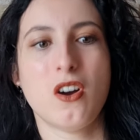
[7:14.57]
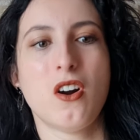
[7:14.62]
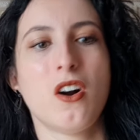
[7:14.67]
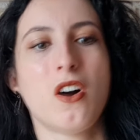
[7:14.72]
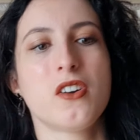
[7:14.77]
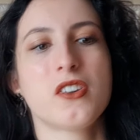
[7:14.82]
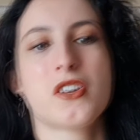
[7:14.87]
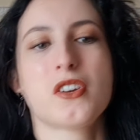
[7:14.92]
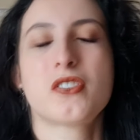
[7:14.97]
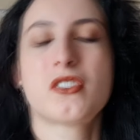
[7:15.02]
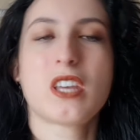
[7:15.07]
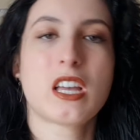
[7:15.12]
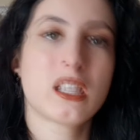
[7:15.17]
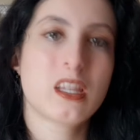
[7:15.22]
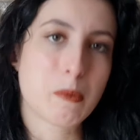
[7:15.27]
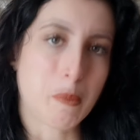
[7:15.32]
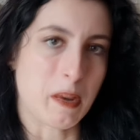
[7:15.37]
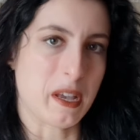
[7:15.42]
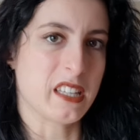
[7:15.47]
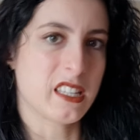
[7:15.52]
on your daily
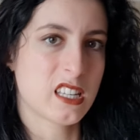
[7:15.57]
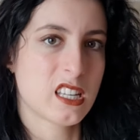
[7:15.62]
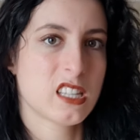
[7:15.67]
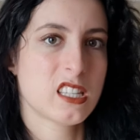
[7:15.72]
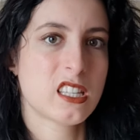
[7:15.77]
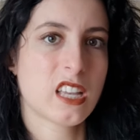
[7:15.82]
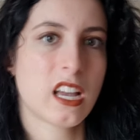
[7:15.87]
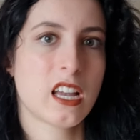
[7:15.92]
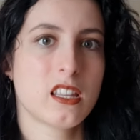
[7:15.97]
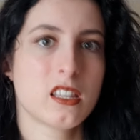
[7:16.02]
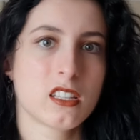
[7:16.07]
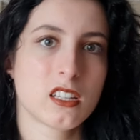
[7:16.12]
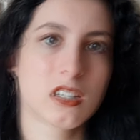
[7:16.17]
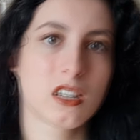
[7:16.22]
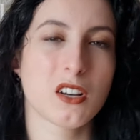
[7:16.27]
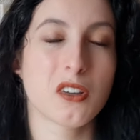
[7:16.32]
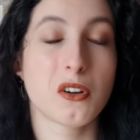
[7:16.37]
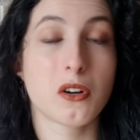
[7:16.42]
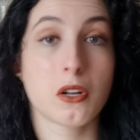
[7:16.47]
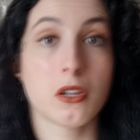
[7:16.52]
basis and
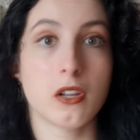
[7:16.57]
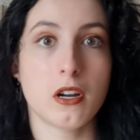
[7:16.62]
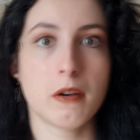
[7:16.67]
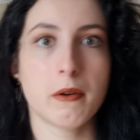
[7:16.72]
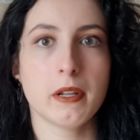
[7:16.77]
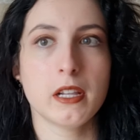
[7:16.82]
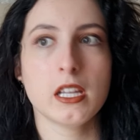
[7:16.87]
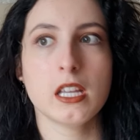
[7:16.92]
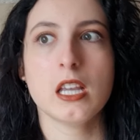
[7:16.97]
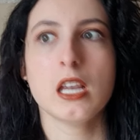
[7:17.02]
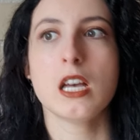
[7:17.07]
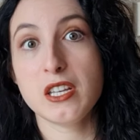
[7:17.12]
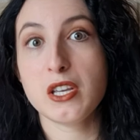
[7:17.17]
regularly.